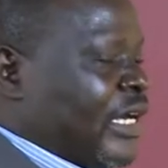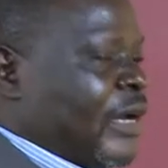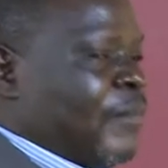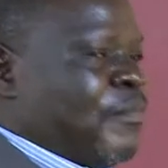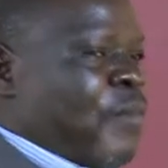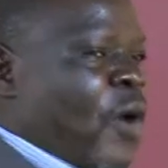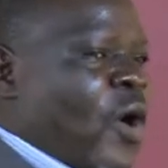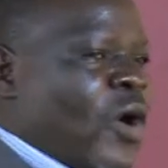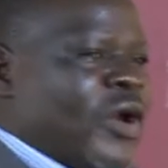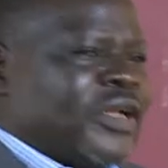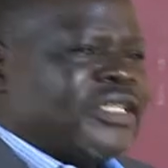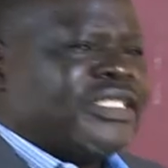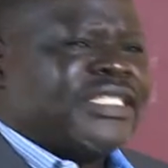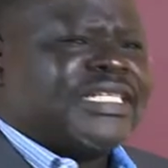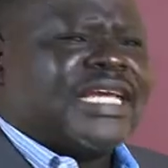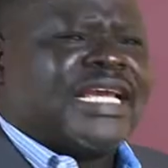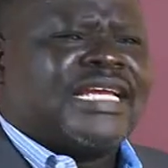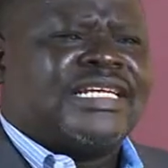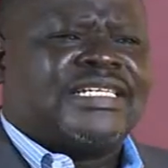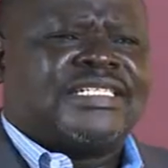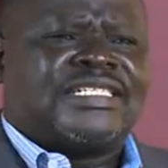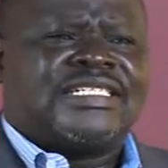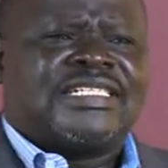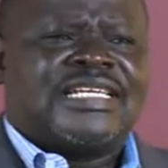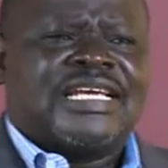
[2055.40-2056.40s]
Paul
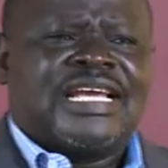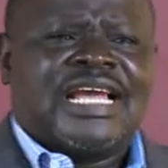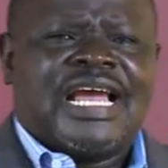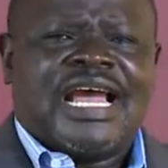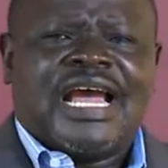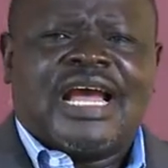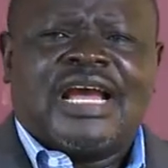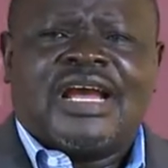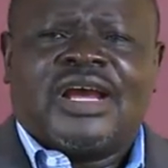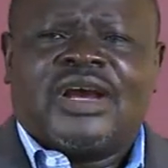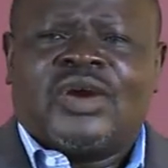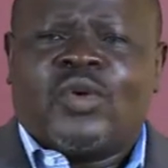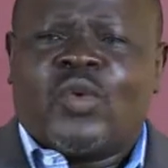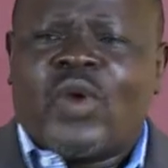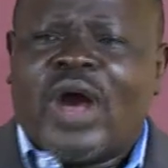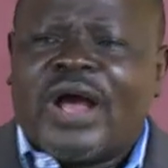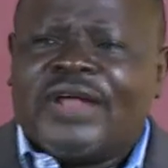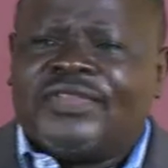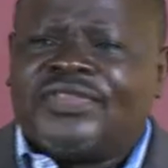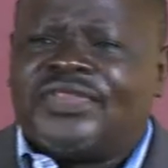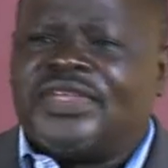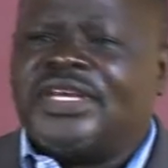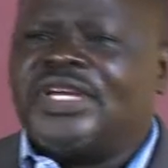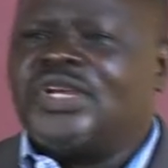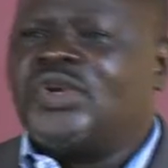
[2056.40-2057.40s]
says,
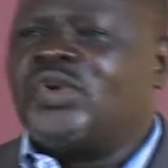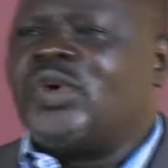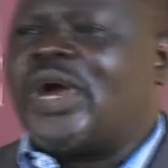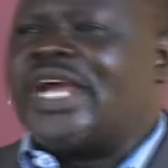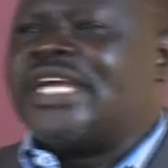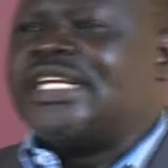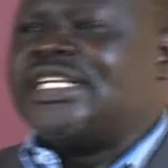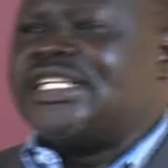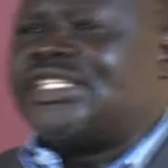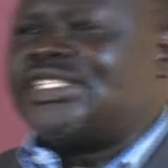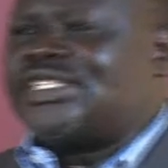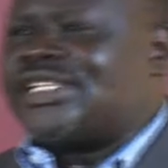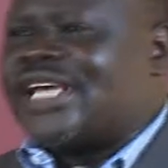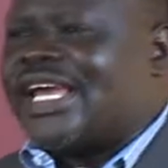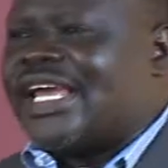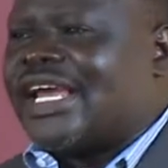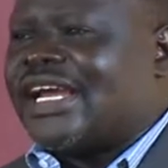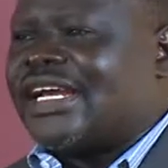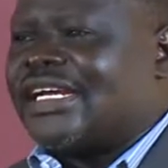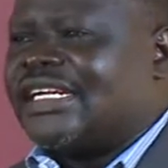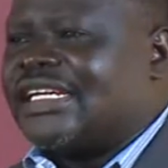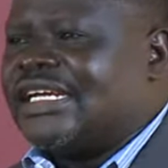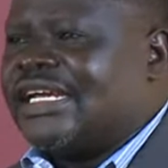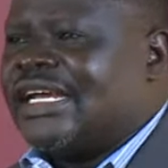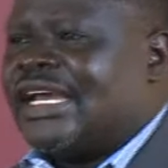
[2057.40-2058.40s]
One thing do I desire,
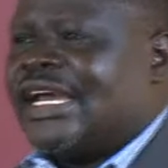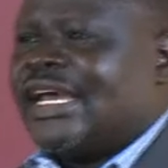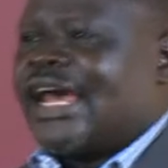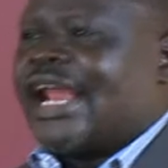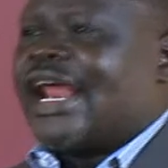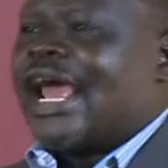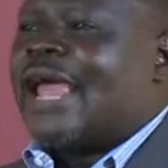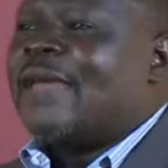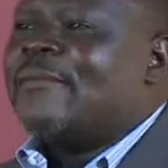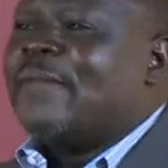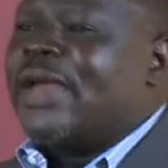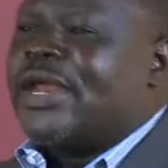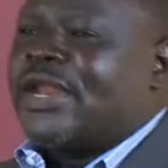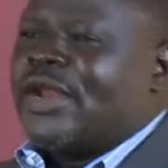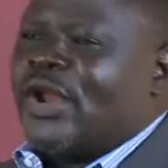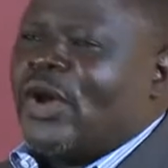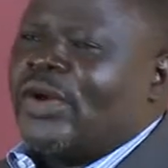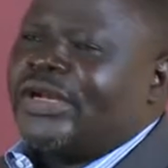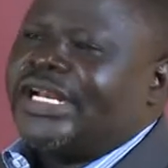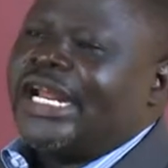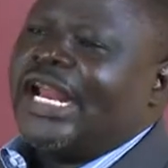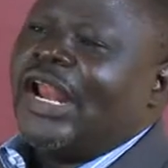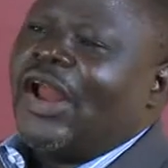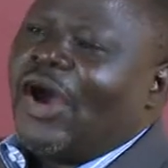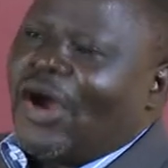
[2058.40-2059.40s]
that I may know
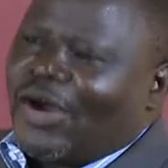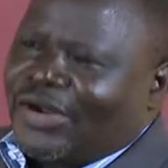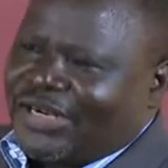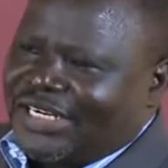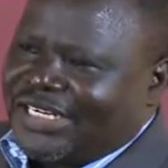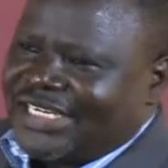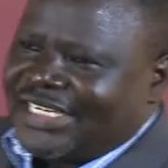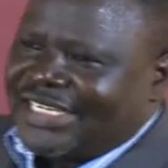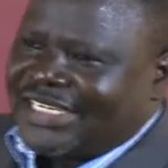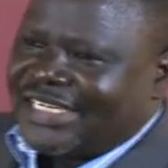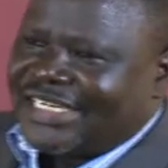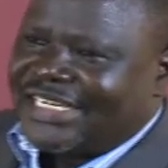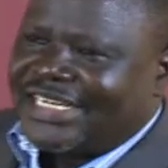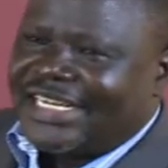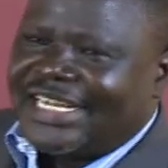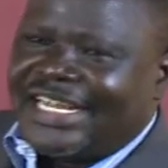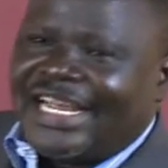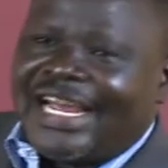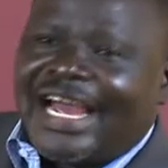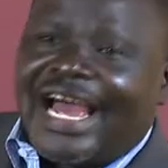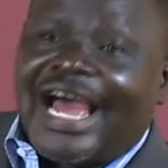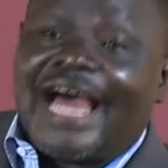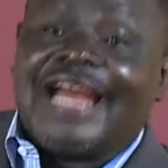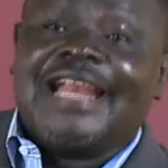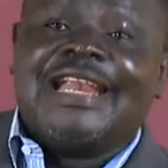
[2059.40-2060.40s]
the Lord
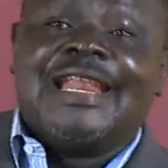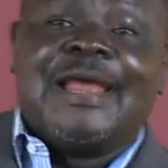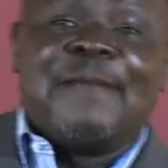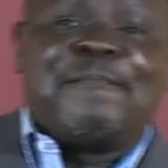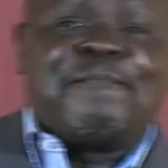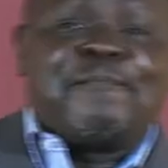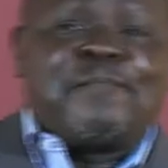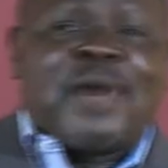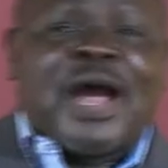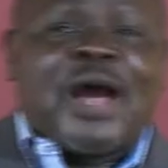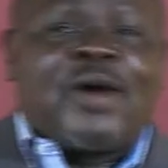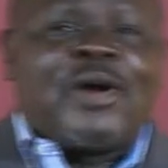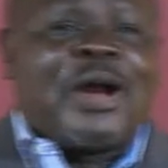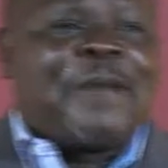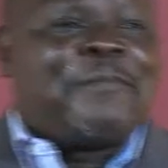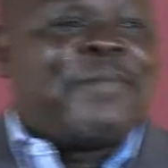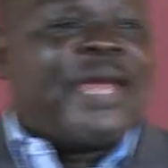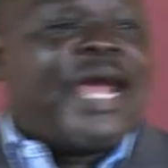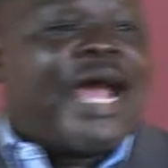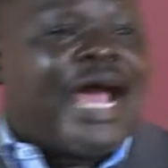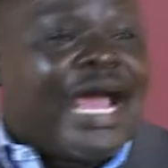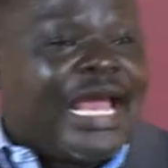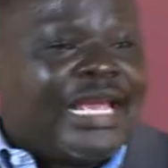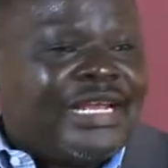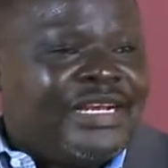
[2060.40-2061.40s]
and the power
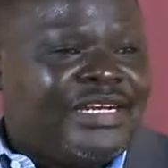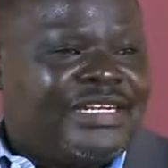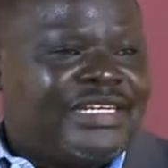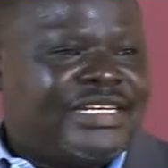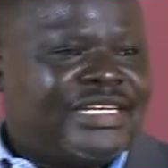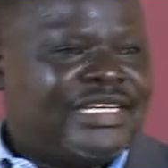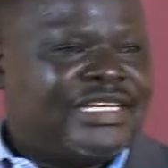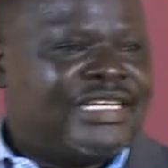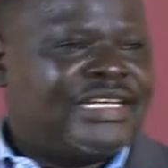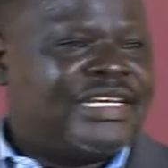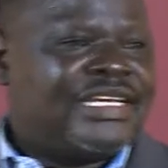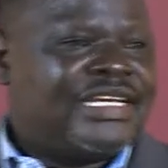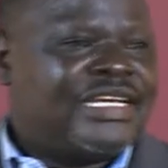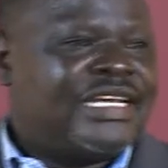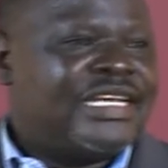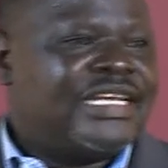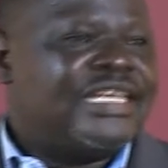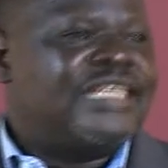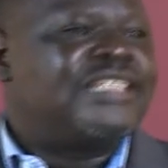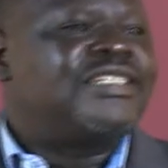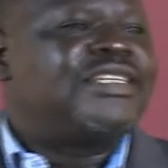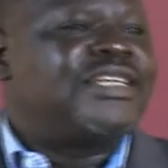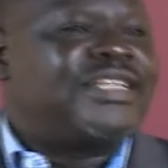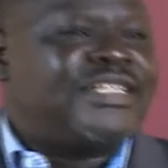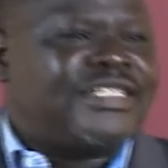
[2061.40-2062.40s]
behind
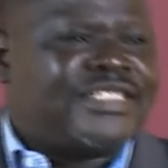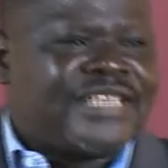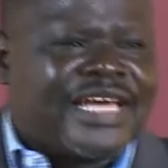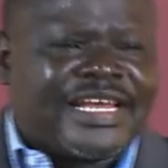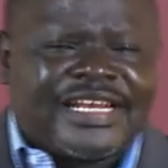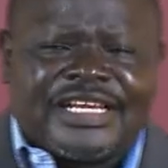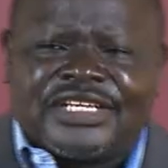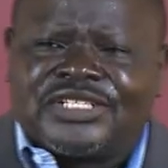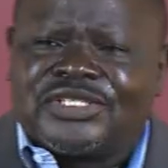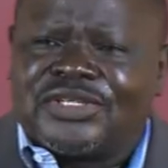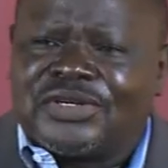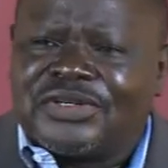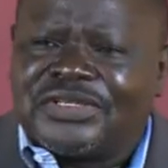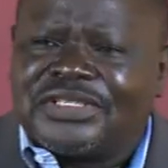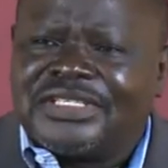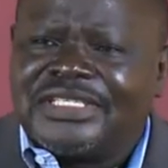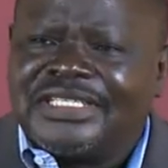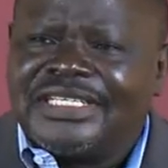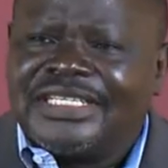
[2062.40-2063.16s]
his resurrection.